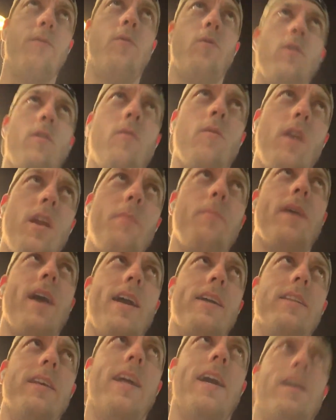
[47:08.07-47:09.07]
for a running
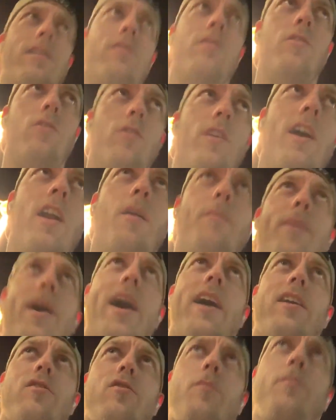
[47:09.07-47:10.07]
back that has to learn how to
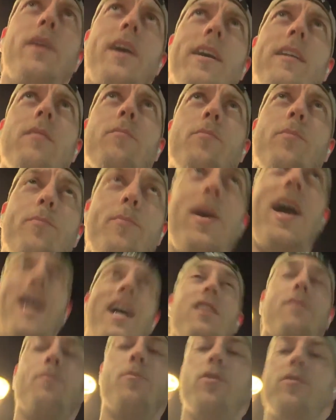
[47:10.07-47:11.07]

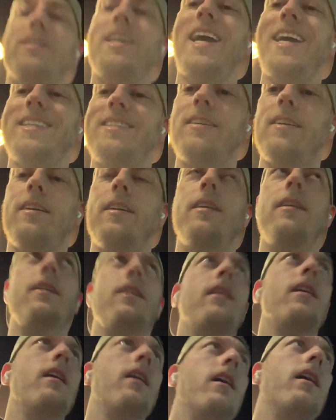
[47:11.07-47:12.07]
pass protect.
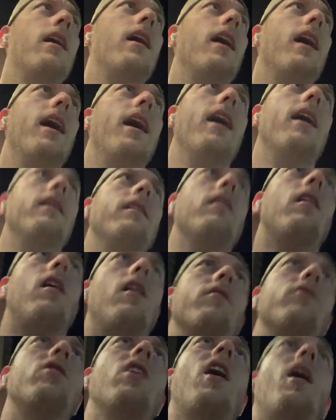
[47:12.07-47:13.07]
And
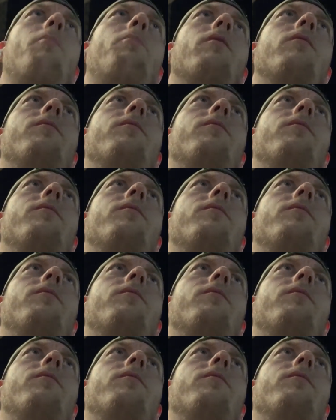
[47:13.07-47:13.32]
on top